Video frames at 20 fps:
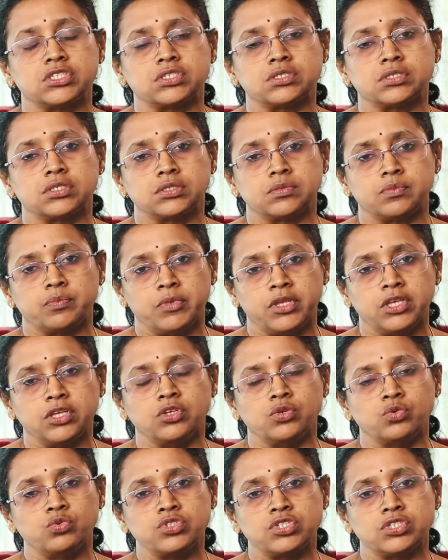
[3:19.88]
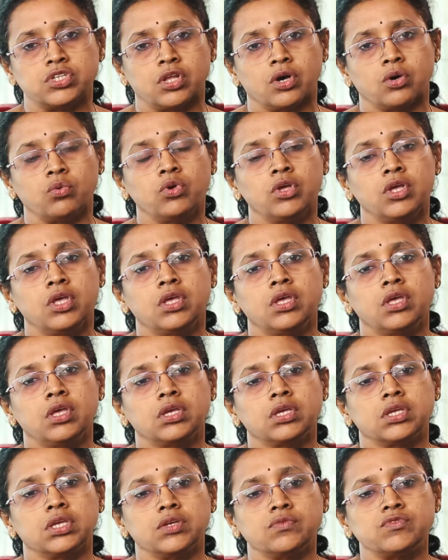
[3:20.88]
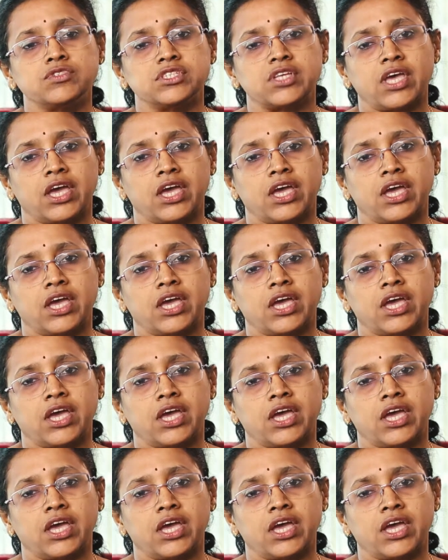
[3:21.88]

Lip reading: is being used now gives